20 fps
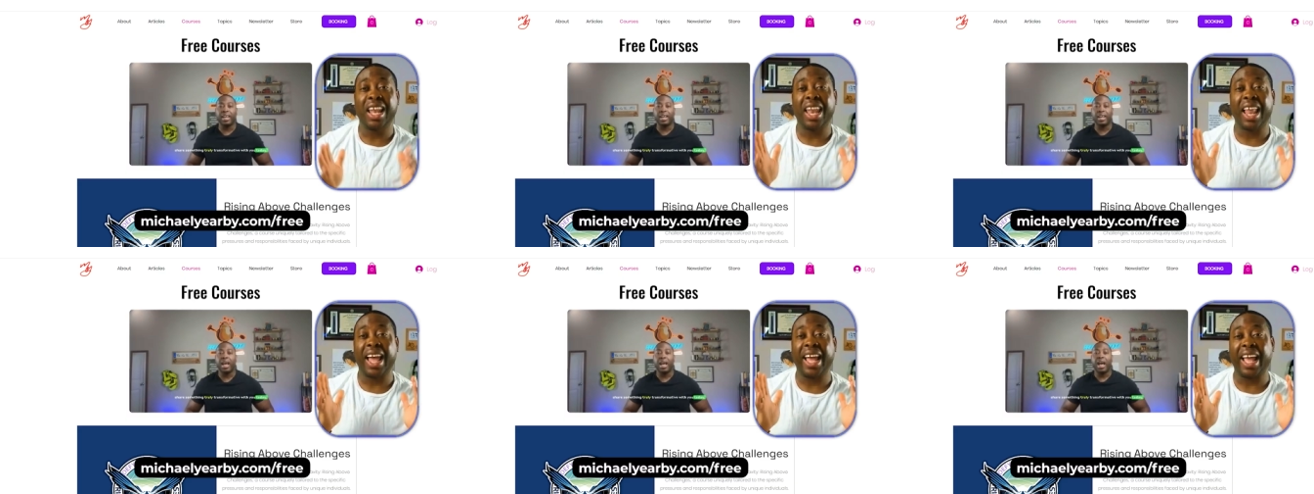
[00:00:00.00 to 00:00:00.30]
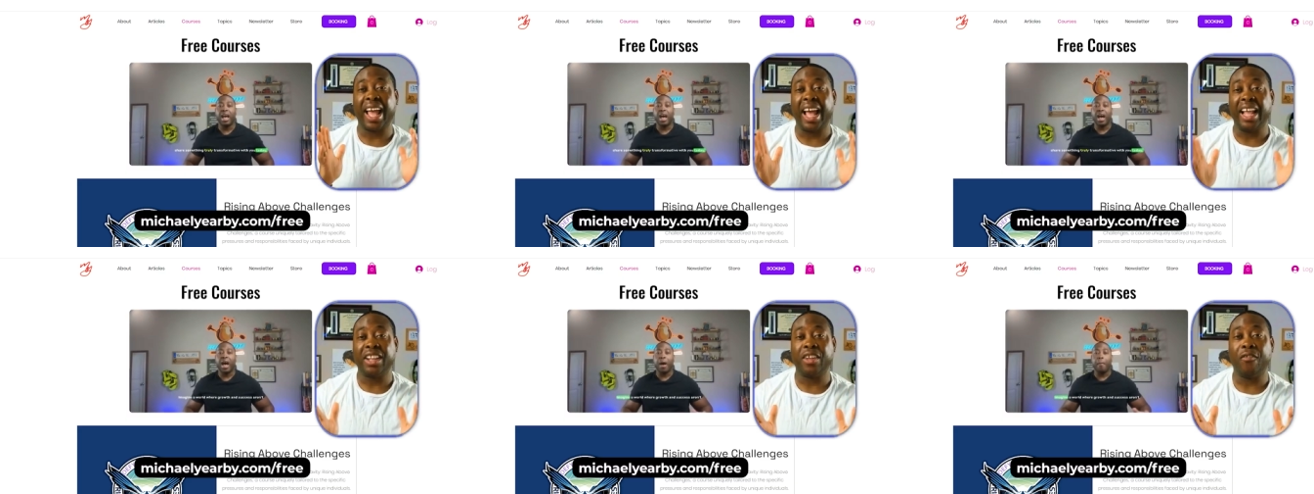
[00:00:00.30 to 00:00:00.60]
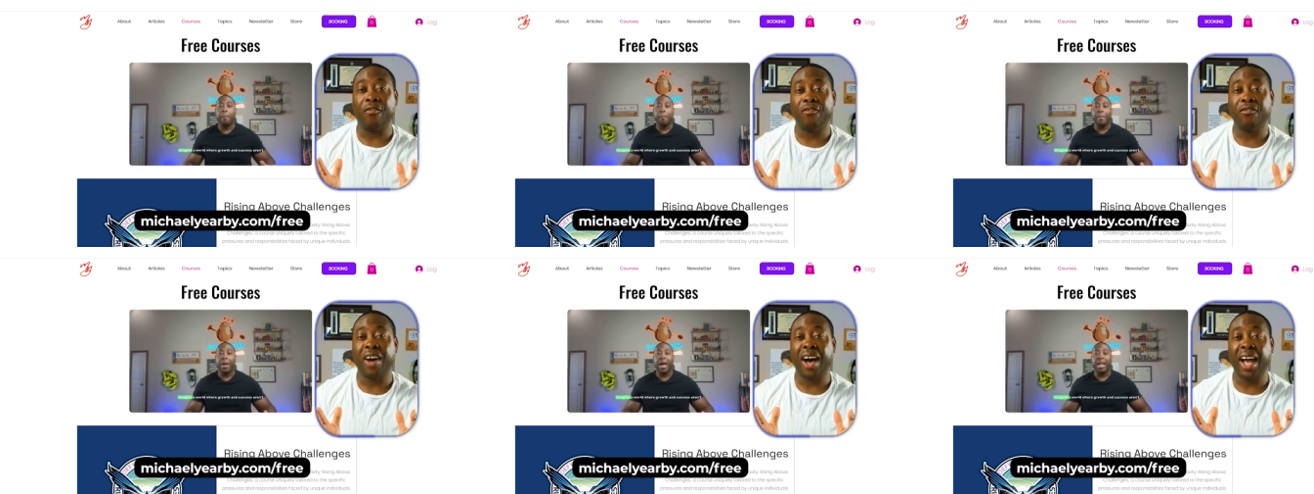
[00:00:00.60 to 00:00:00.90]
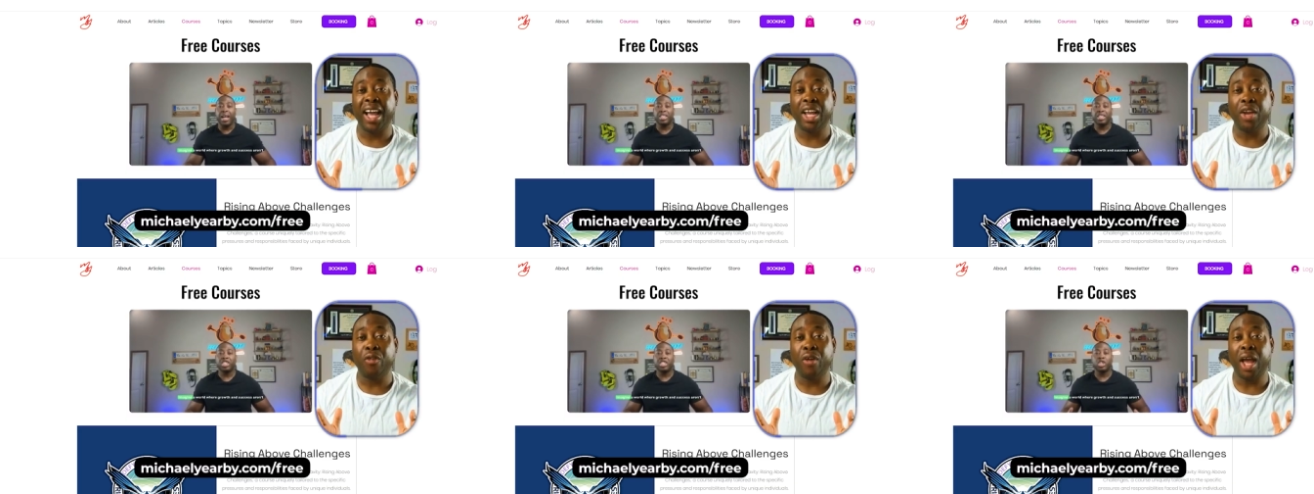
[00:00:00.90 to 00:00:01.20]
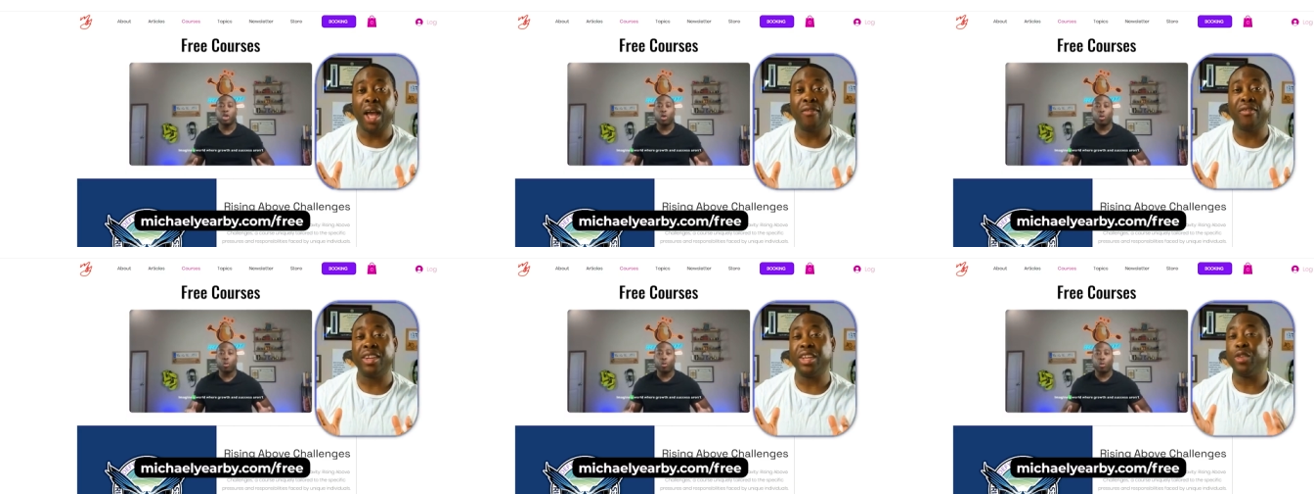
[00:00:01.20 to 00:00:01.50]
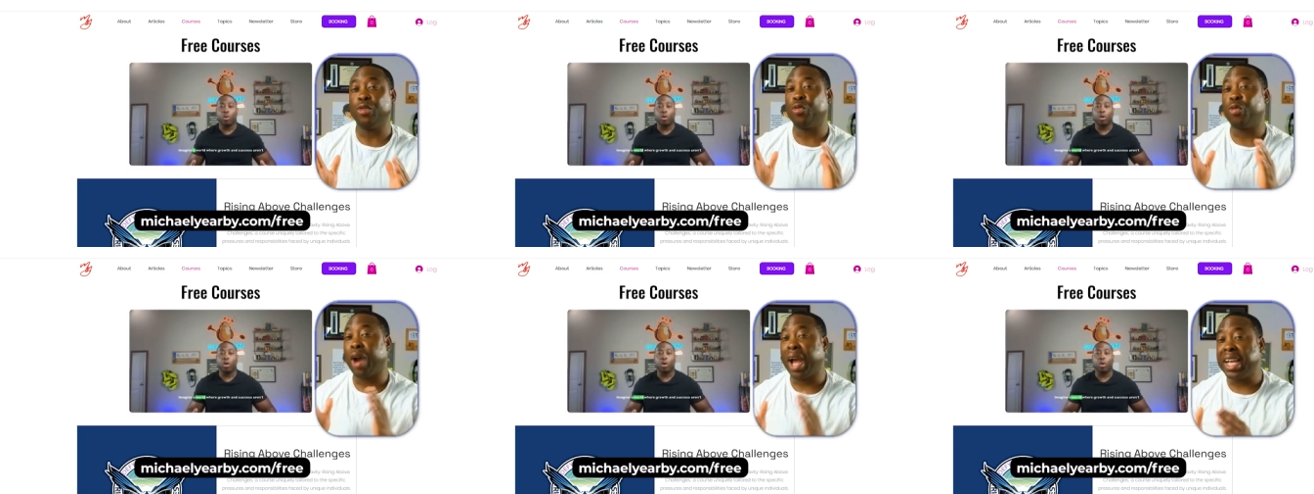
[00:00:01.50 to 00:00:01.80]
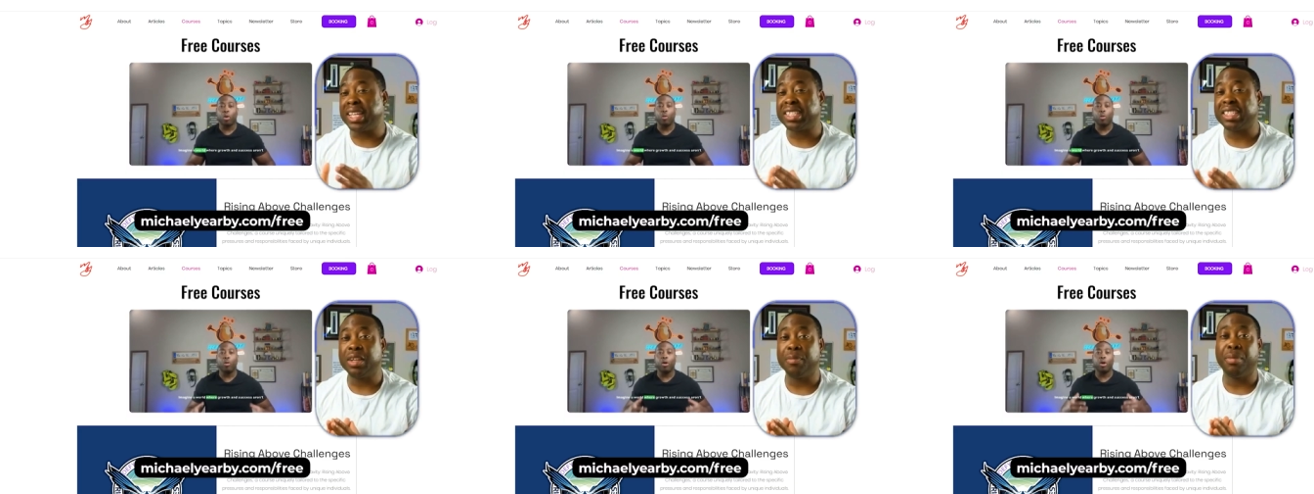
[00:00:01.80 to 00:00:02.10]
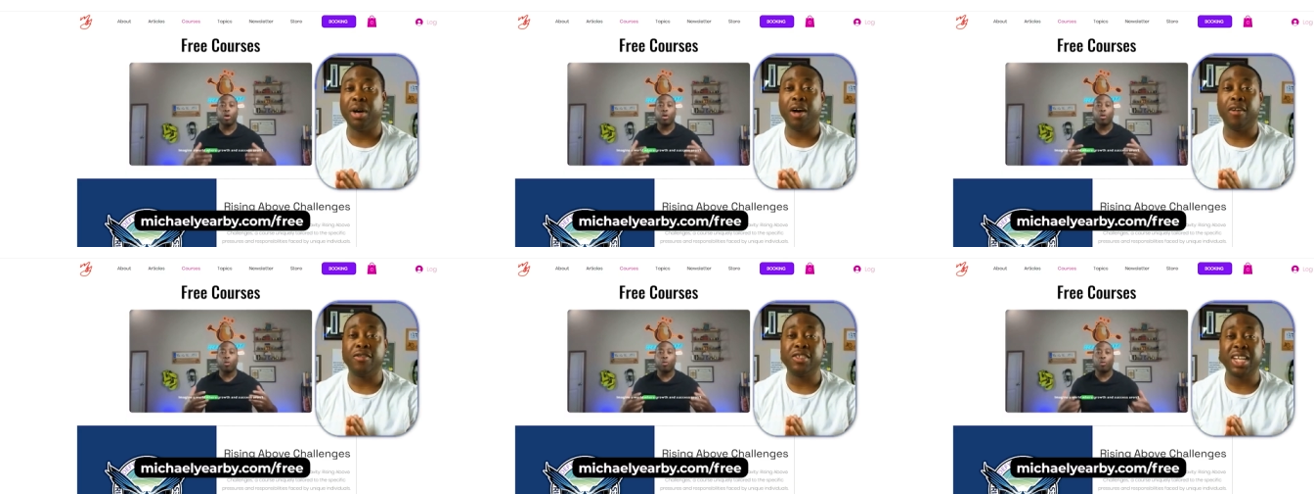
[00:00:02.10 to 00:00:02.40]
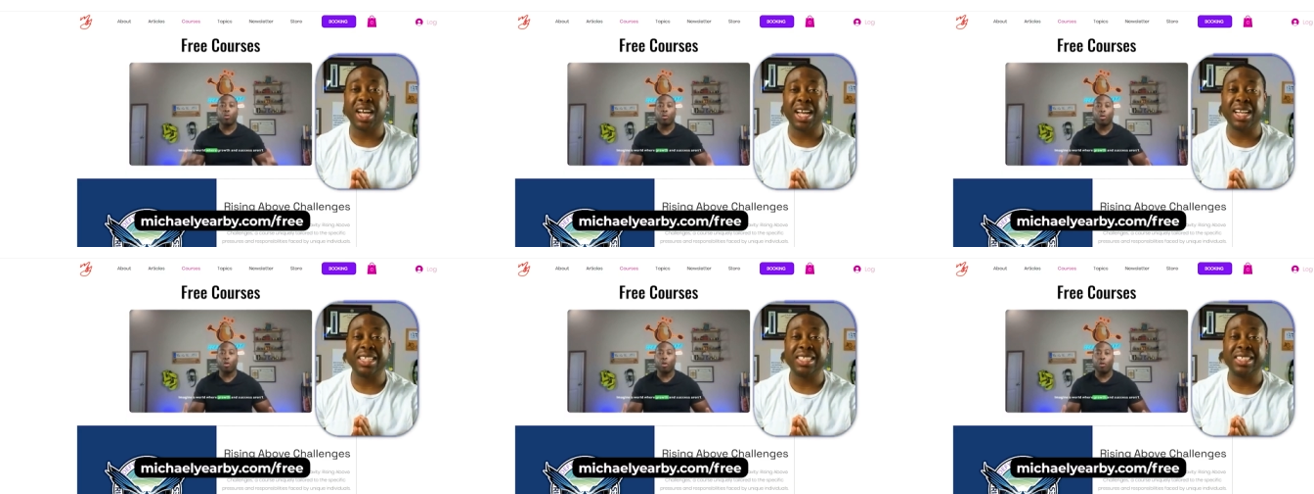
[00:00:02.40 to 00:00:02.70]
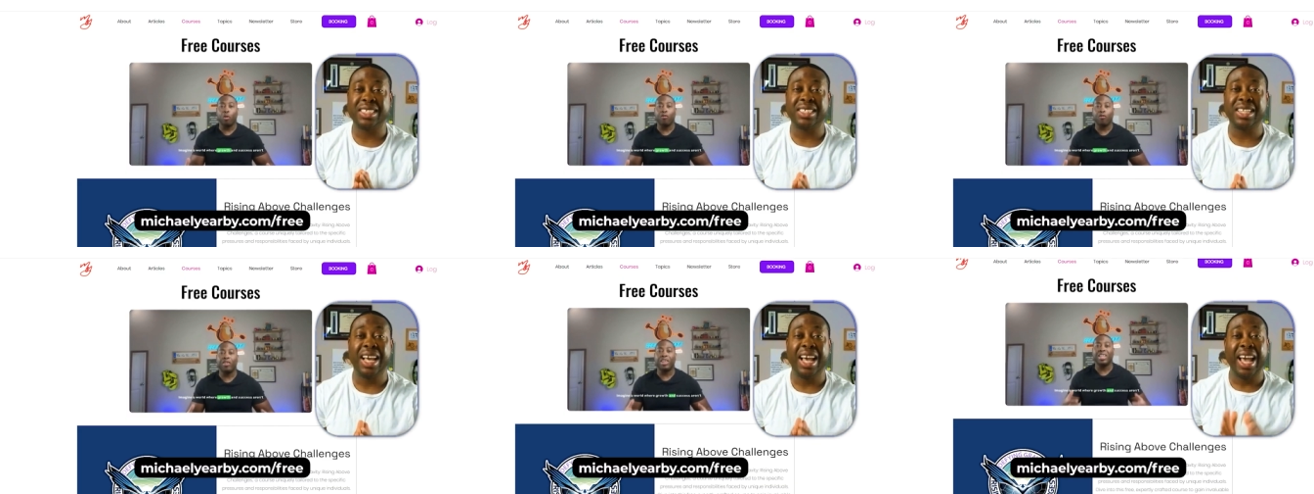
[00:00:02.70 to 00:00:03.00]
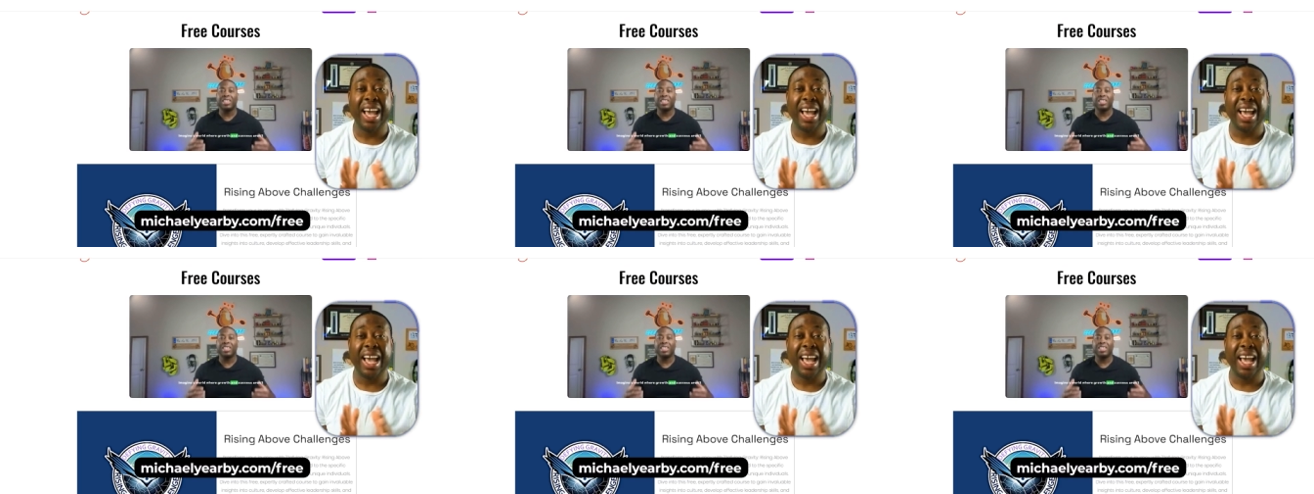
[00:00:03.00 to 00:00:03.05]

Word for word: like Defy Gravity, Rising Above Challenges,